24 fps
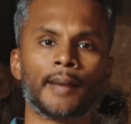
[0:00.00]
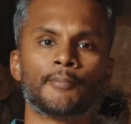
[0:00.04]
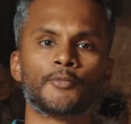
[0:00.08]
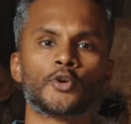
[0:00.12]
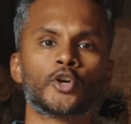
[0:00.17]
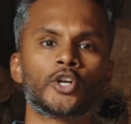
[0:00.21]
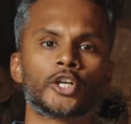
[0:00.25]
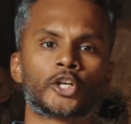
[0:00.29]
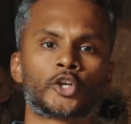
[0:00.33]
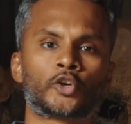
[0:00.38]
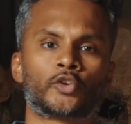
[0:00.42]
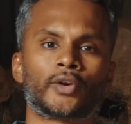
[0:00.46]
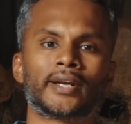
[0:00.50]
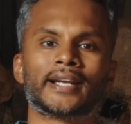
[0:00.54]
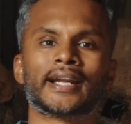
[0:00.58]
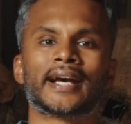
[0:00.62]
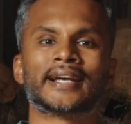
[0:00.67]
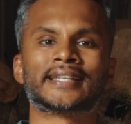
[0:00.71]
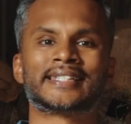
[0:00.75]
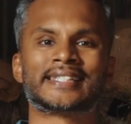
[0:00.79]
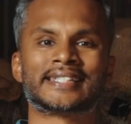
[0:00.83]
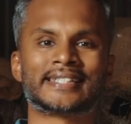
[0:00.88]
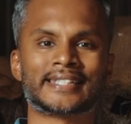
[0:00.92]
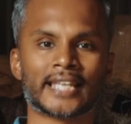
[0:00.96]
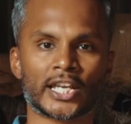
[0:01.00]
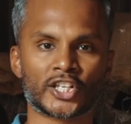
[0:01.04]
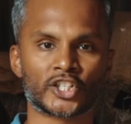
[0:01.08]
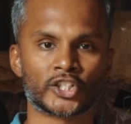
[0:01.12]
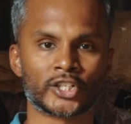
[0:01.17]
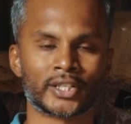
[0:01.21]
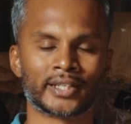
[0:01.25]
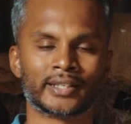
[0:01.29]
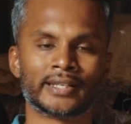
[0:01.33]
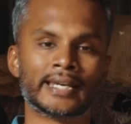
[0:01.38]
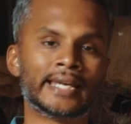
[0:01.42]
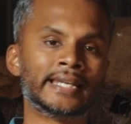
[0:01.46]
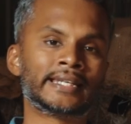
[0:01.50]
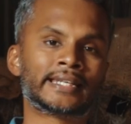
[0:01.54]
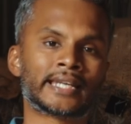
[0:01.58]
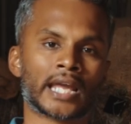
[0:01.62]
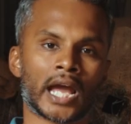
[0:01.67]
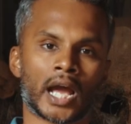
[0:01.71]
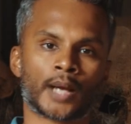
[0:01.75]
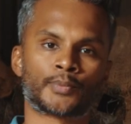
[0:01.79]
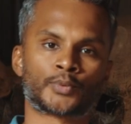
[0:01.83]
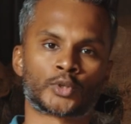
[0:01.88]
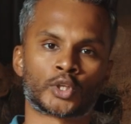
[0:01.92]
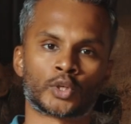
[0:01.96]
I'm gonna create a session in
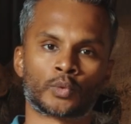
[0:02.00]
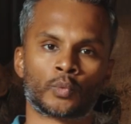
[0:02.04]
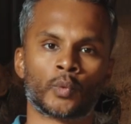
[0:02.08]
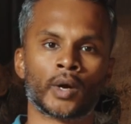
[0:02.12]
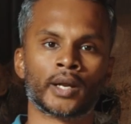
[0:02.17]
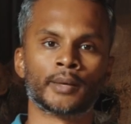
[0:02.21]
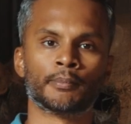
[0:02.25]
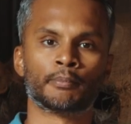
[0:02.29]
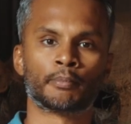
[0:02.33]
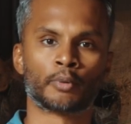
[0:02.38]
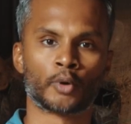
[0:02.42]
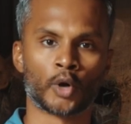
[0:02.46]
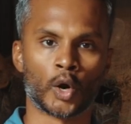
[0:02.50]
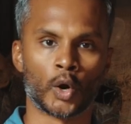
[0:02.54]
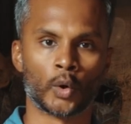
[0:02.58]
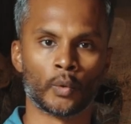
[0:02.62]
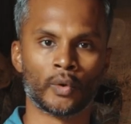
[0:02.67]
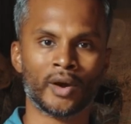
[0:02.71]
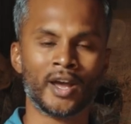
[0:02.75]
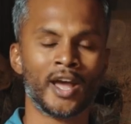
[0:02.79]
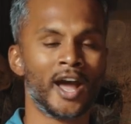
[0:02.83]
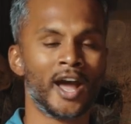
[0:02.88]
Capture One Pro.